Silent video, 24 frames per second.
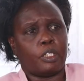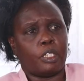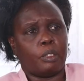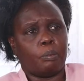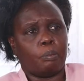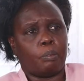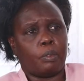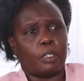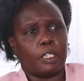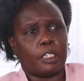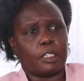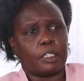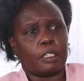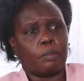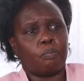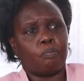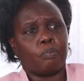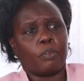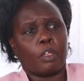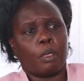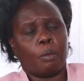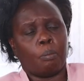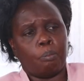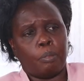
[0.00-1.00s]
put in place,
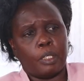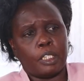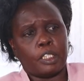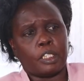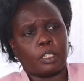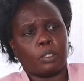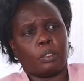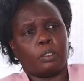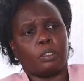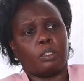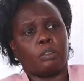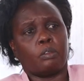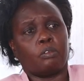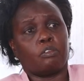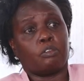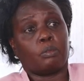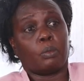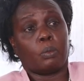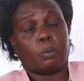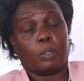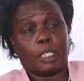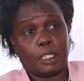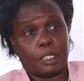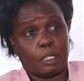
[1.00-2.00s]
based on
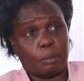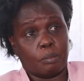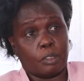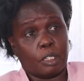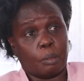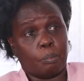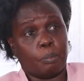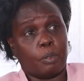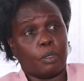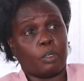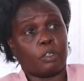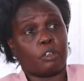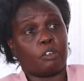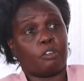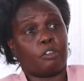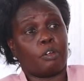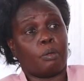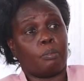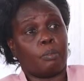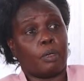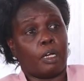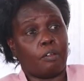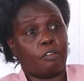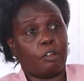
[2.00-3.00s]
quite some support
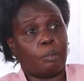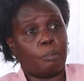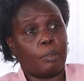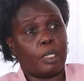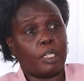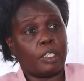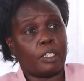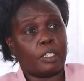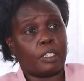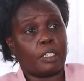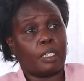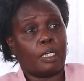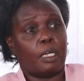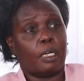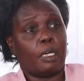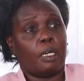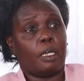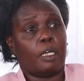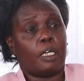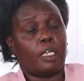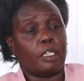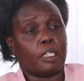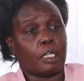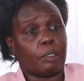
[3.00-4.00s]
from government
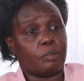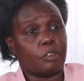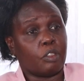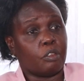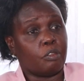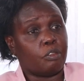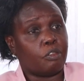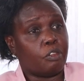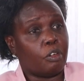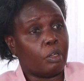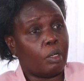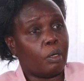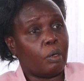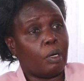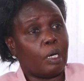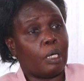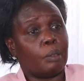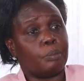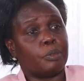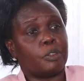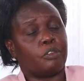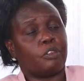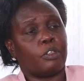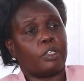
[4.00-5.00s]
in terms of
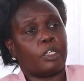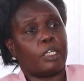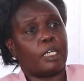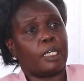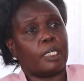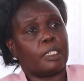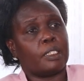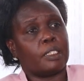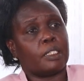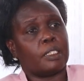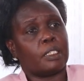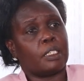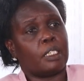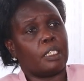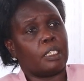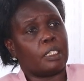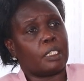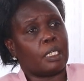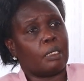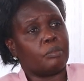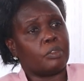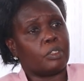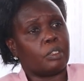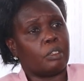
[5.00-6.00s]
follow-ups for debt, in
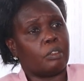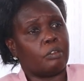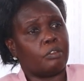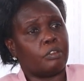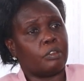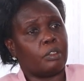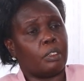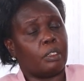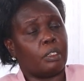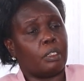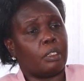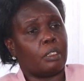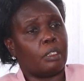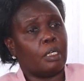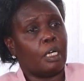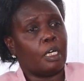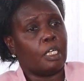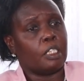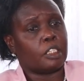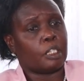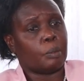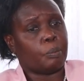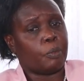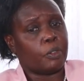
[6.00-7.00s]
terms of
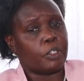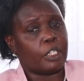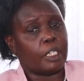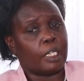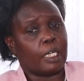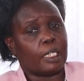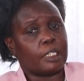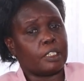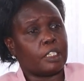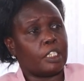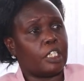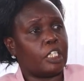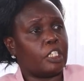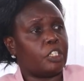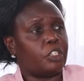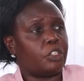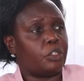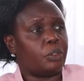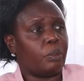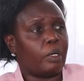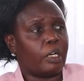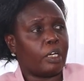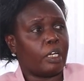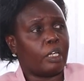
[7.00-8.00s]
supporting us in
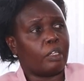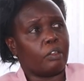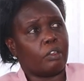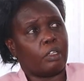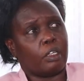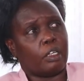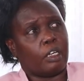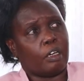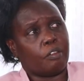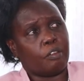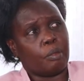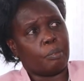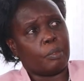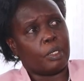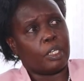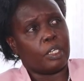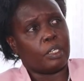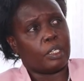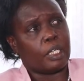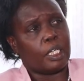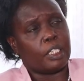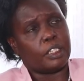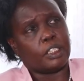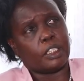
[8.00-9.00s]
ensuring the
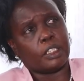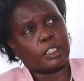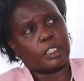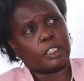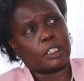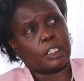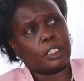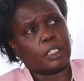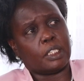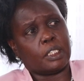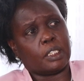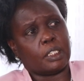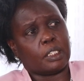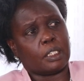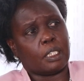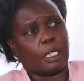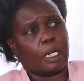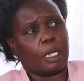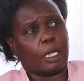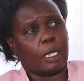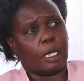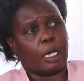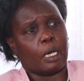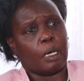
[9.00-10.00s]
government agencies
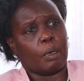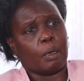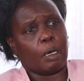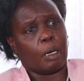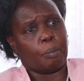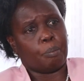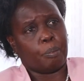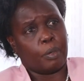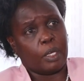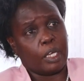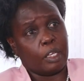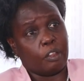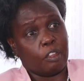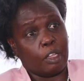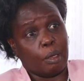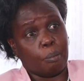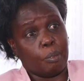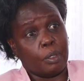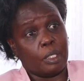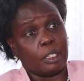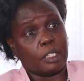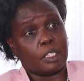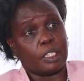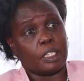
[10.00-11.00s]
are paying
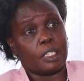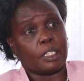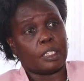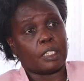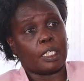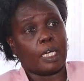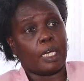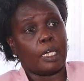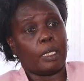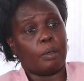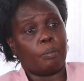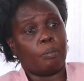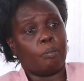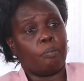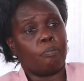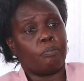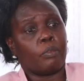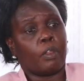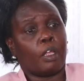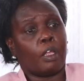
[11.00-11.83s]
their bills in time,